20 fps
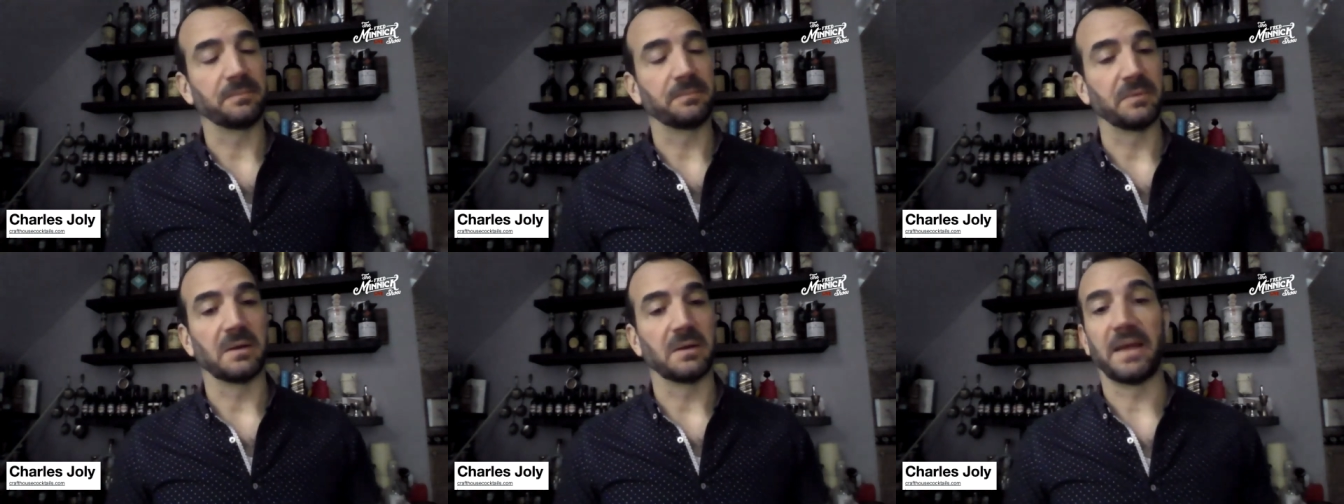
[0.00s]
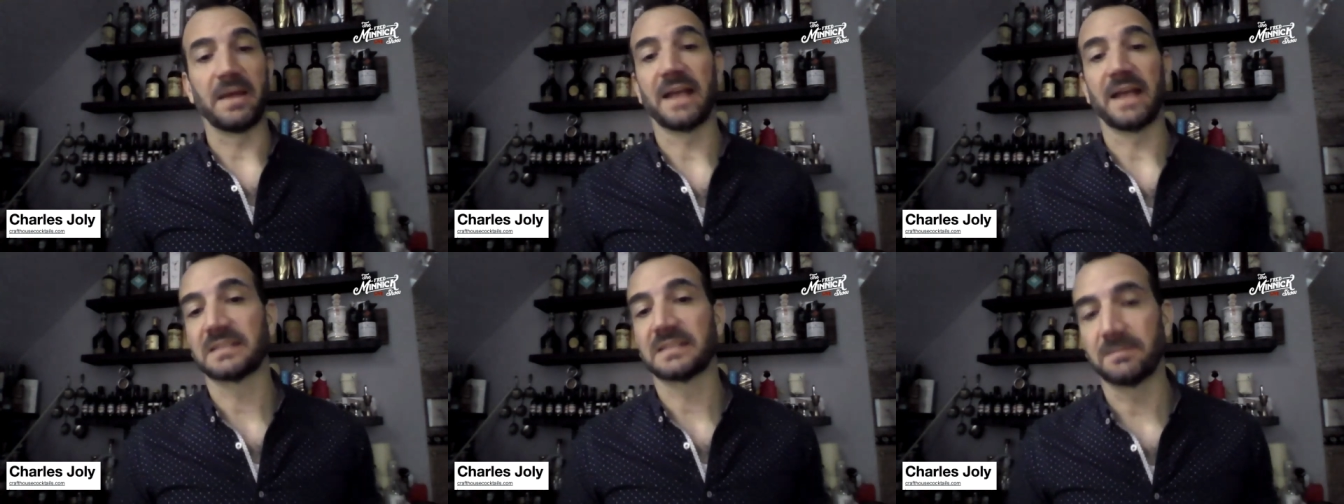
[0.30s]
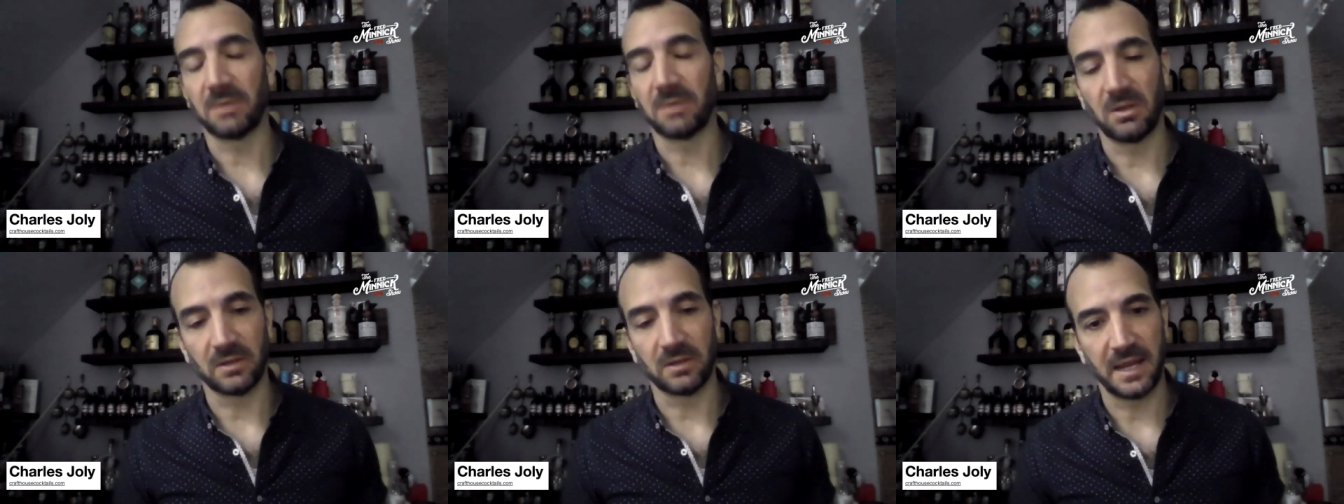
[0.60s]
a
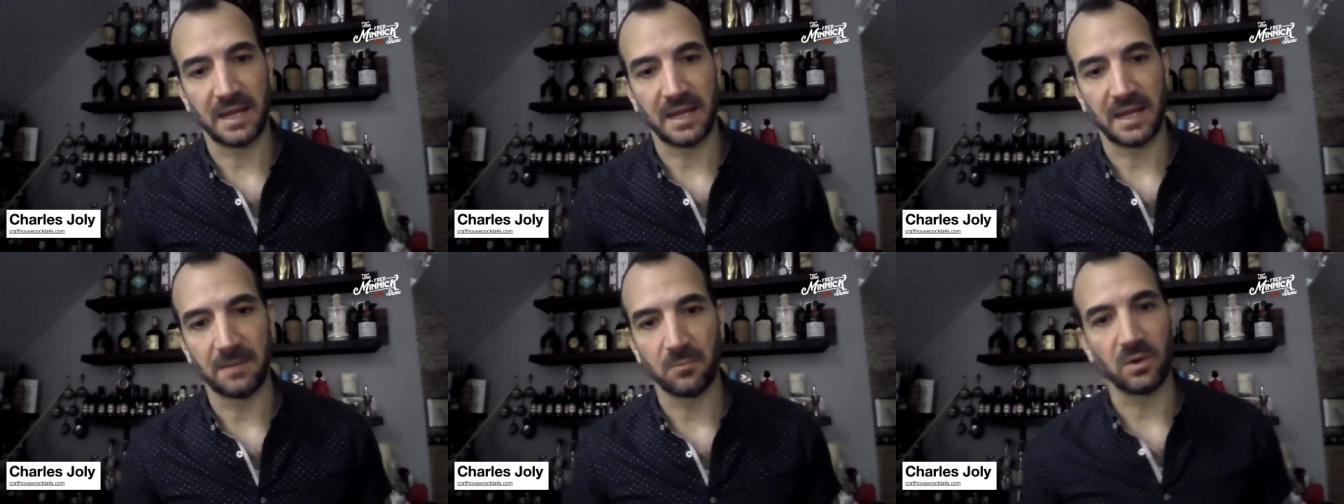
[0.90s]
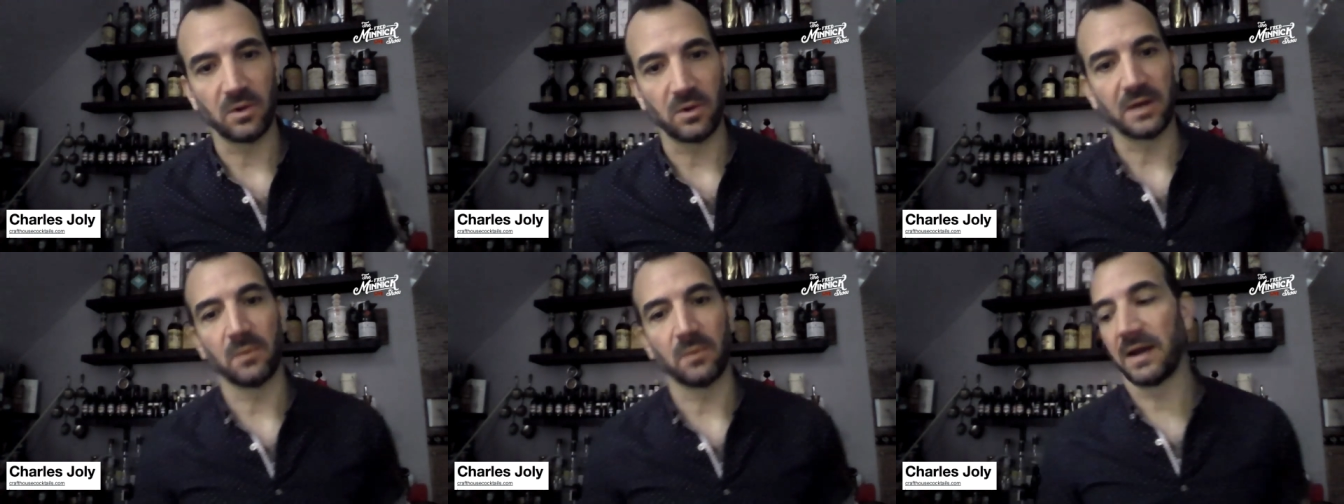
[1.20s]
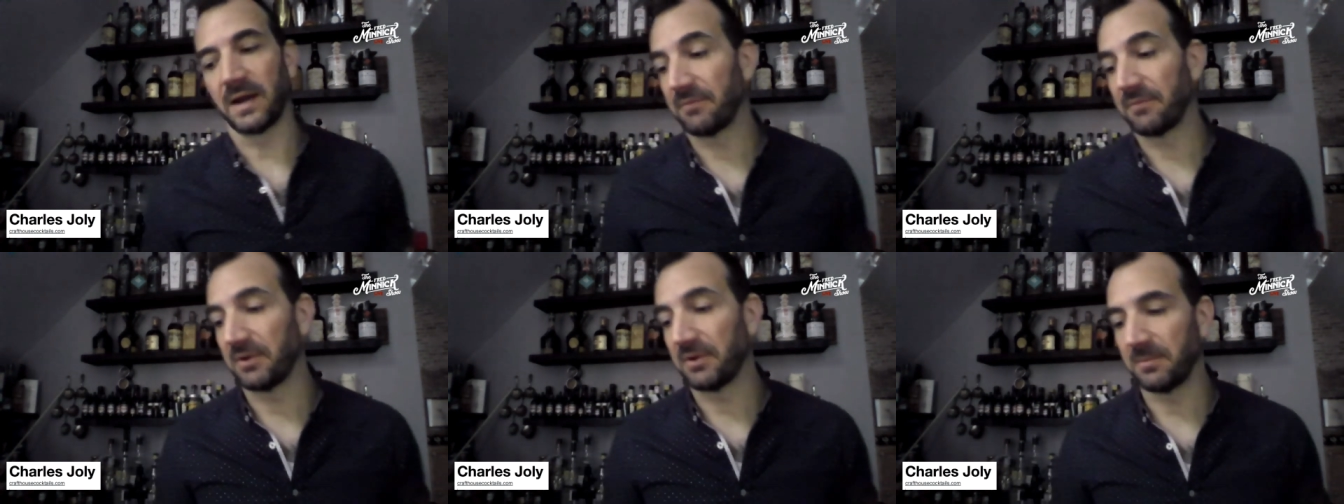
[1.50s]
basketball game,
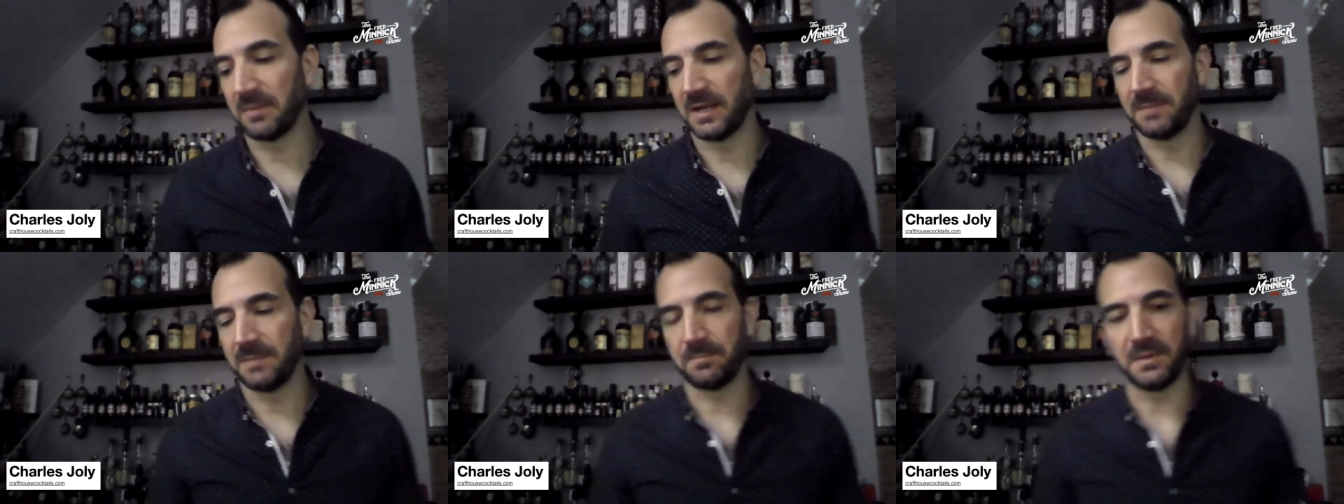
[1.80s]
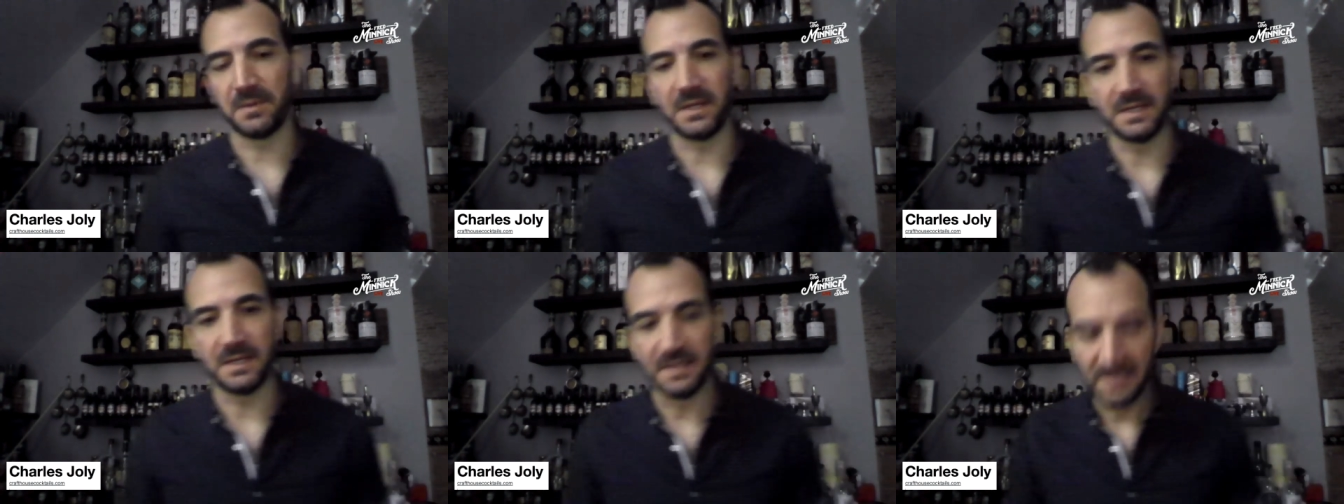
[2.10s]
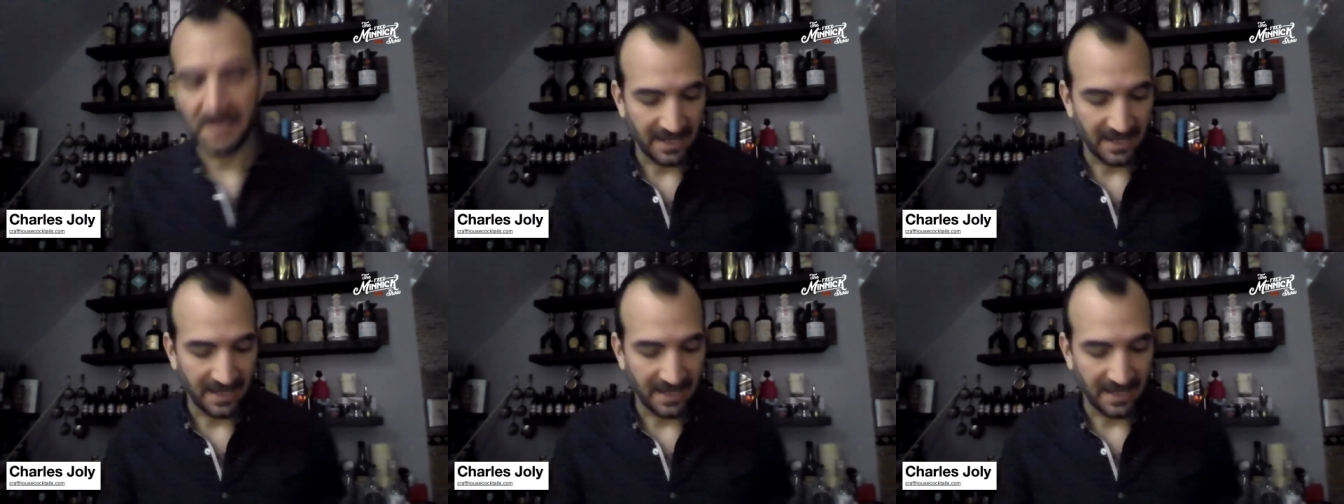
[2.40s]
whatever it might be,